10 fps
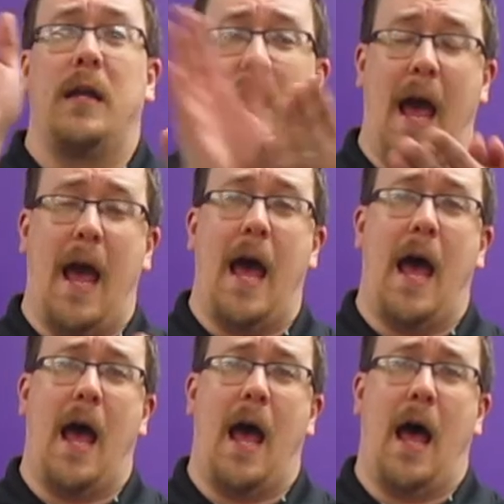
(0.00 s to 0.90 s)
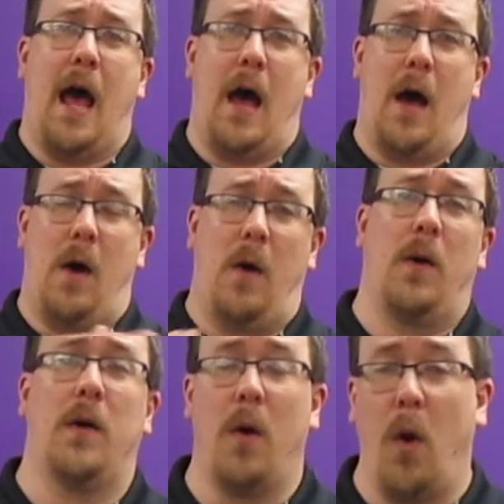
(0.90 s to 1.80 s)

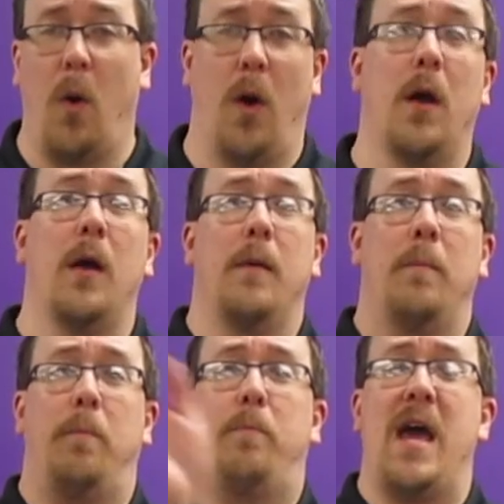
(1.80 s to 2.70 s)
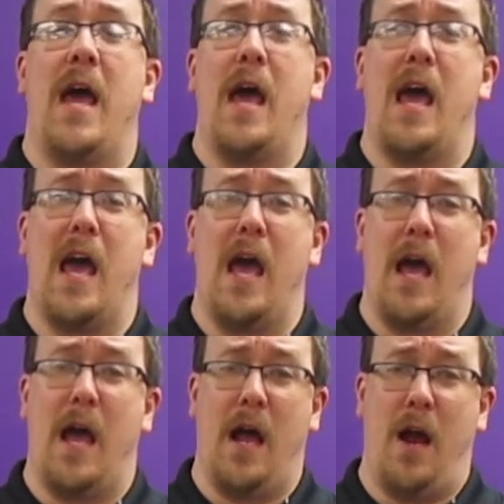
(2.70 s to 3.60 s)
cow, or
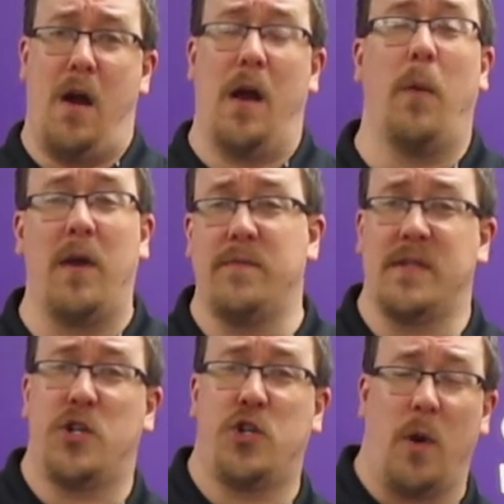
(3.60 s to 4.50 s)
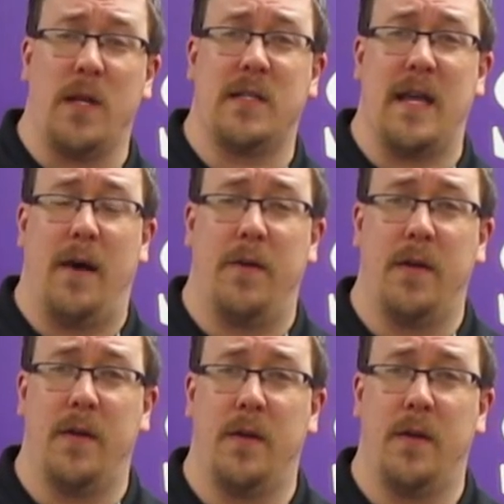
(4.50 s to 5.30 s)
bear, and one of them is a short sound,